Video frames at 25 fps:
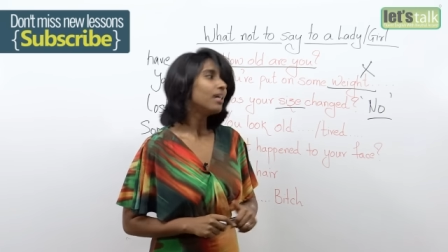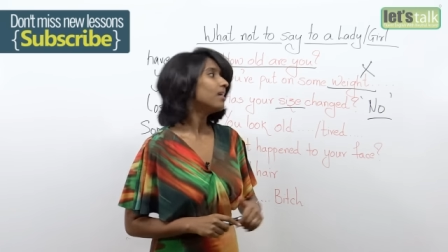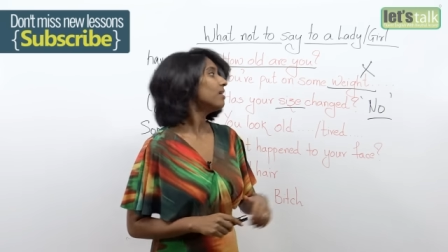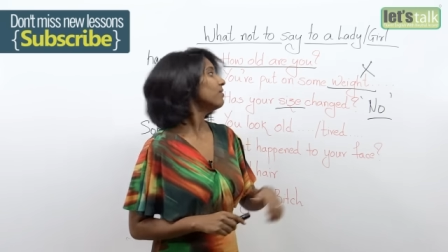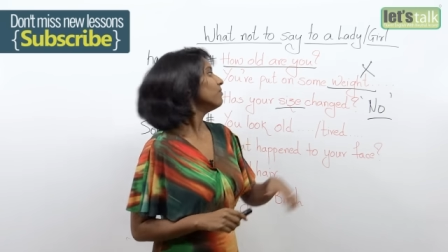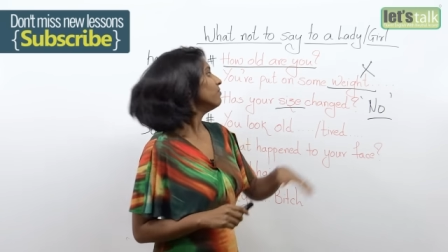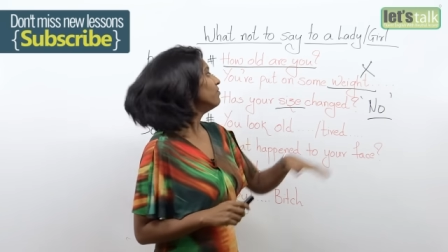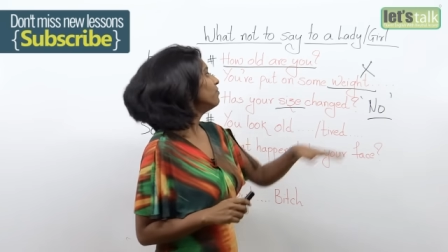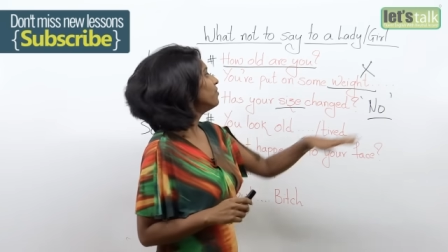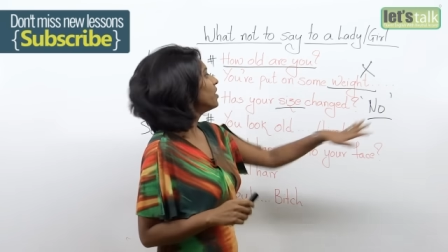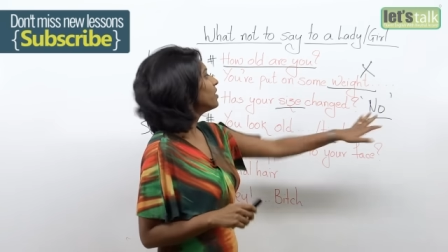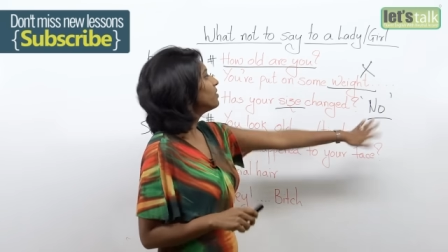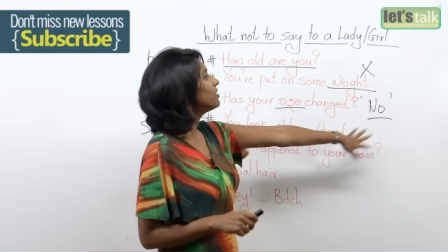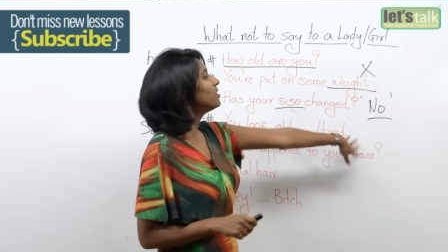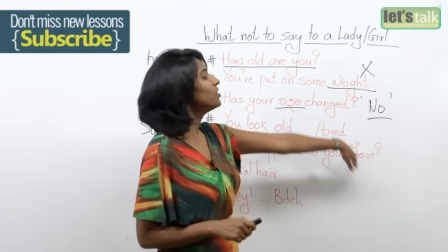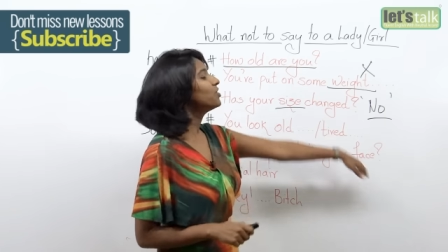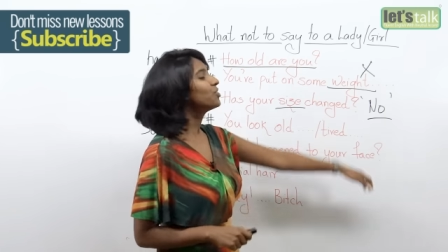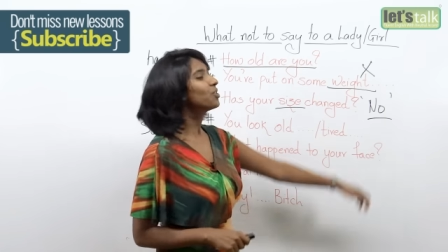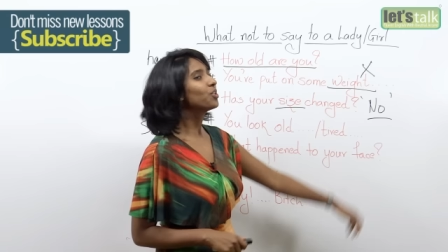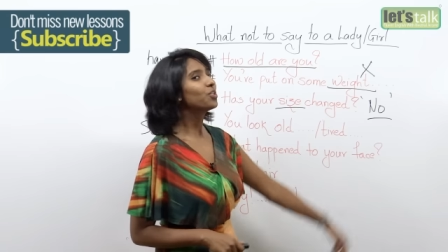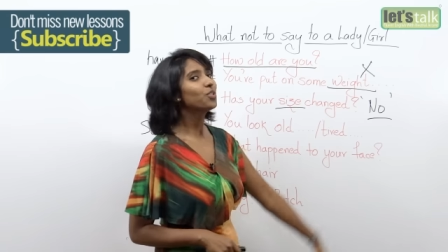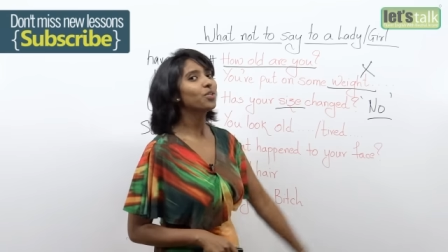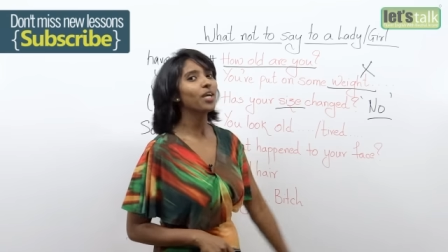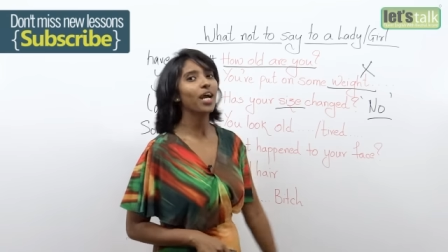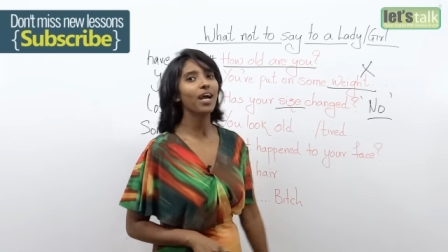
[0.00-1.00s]
I'm very
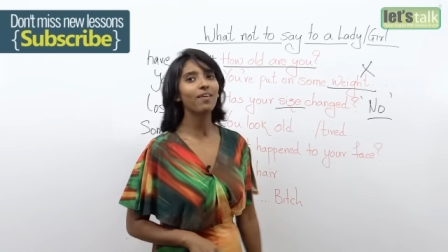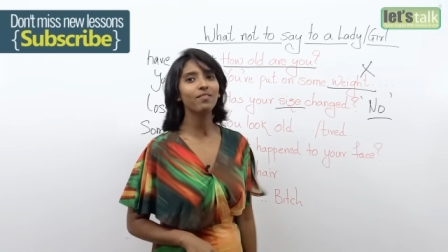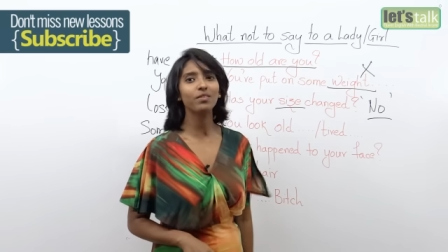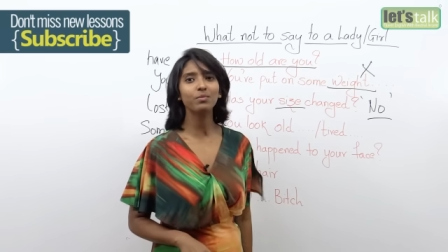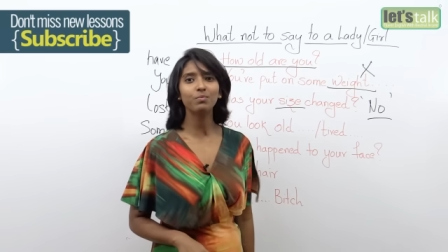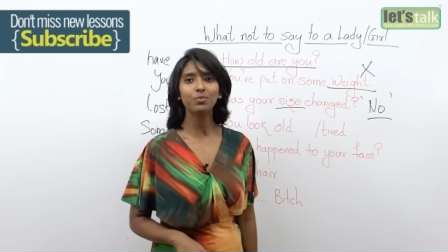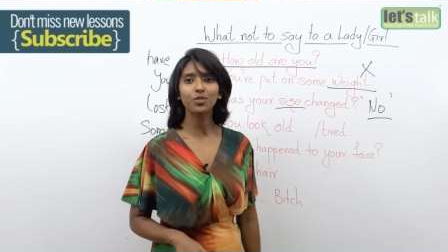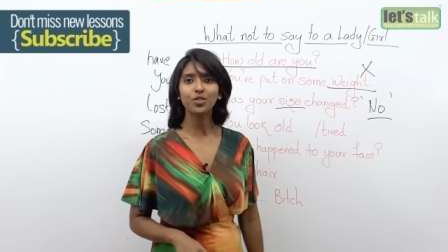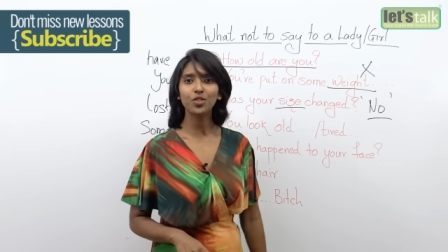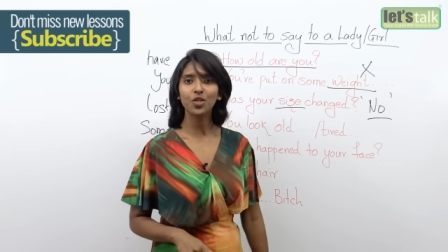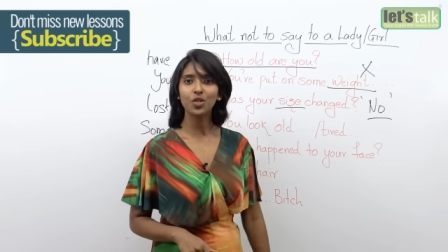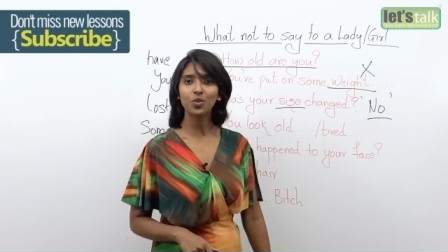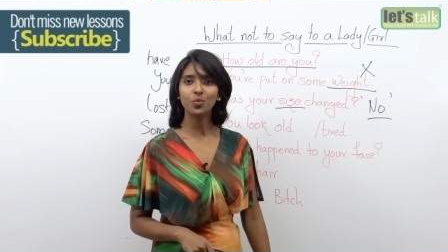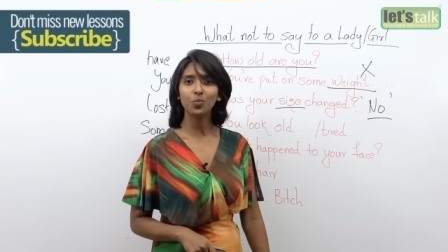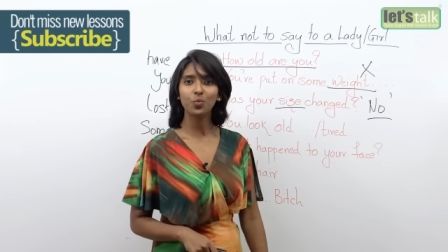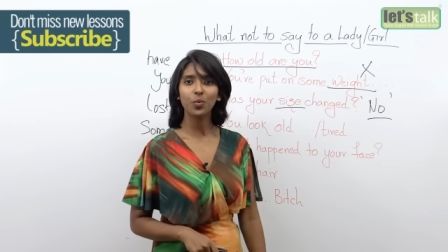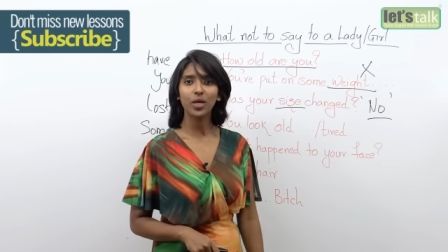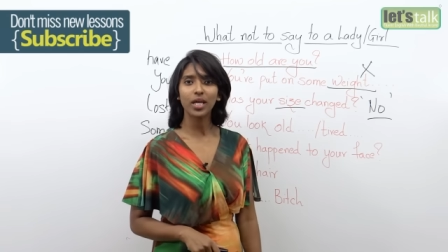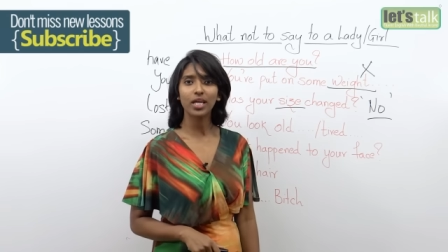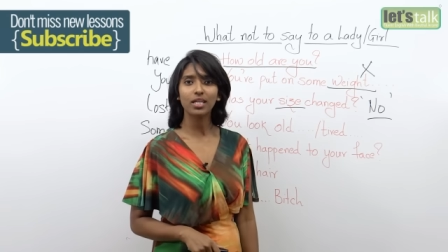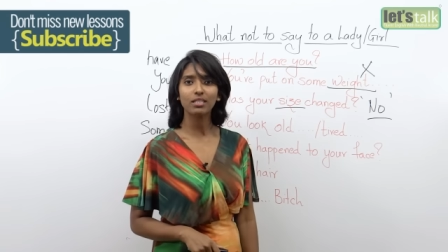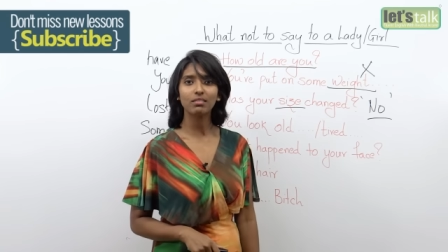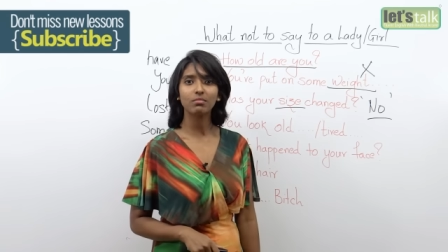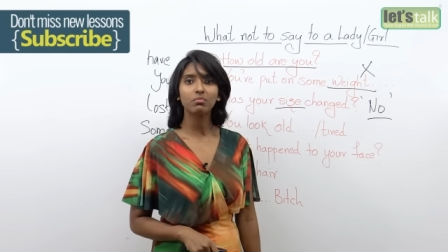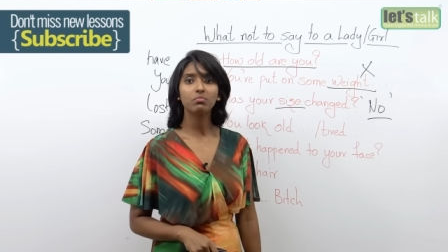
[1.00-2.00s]
sure you haven't put on
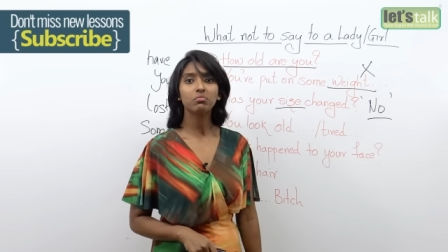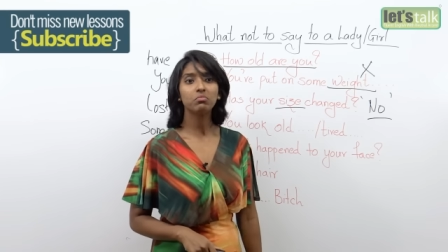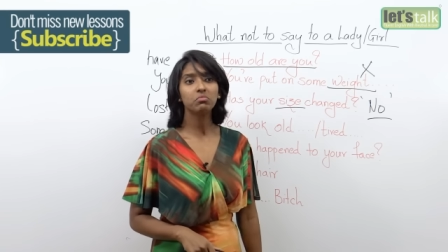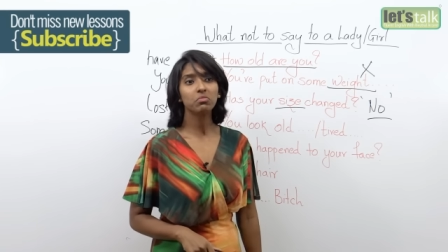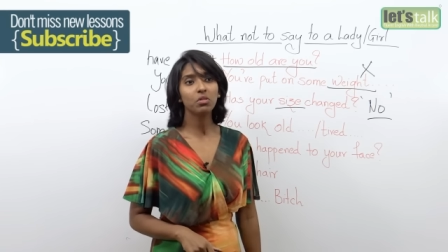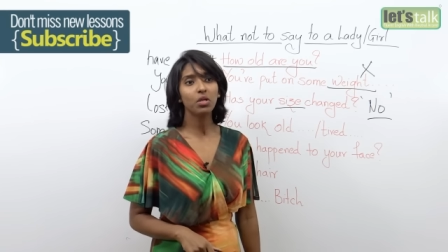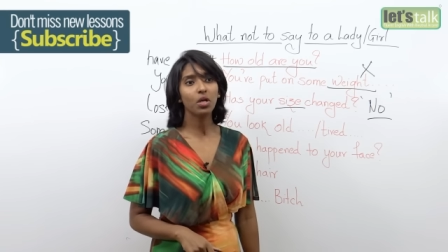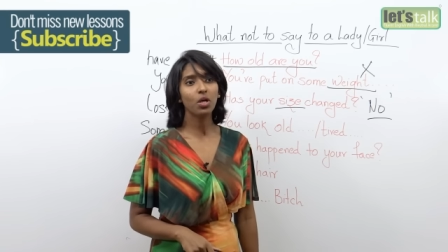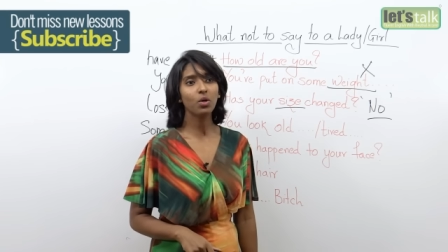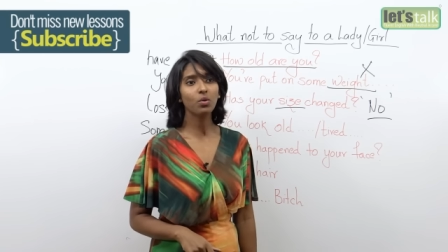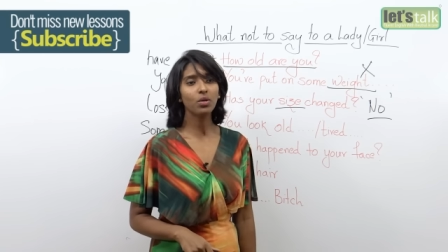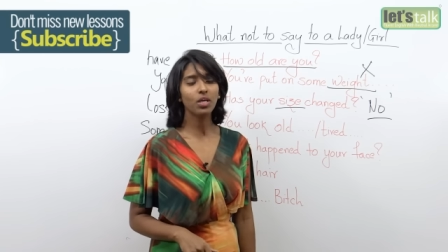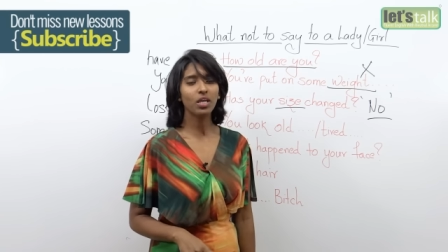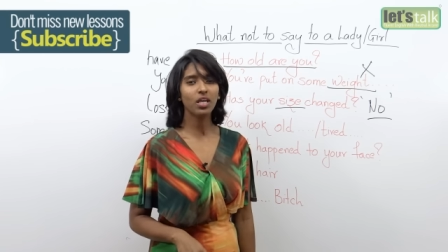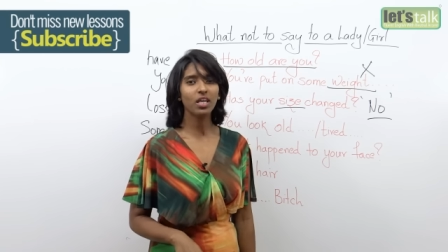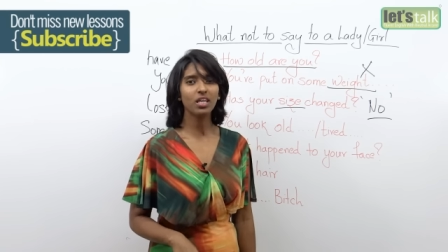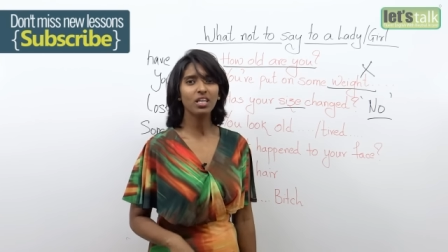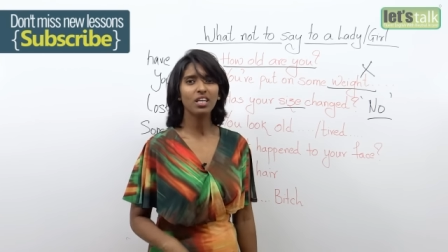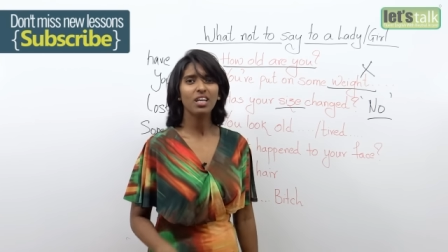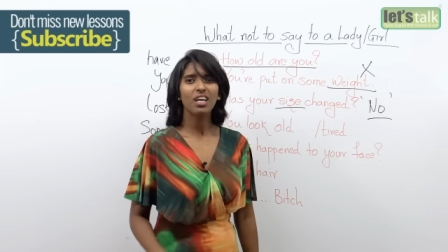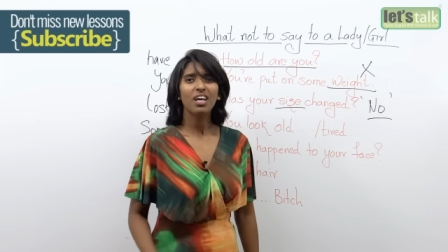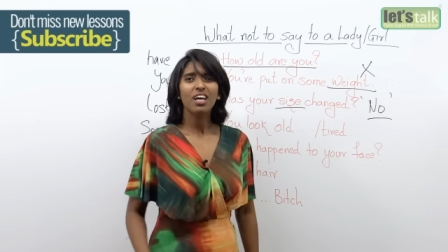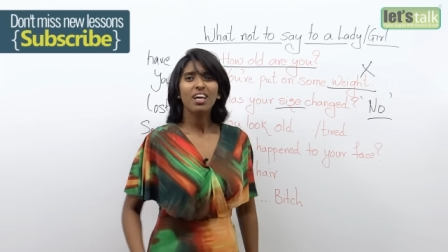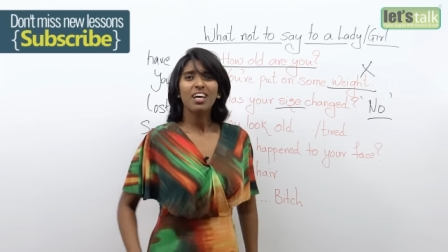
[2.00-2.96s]
weight. Okay.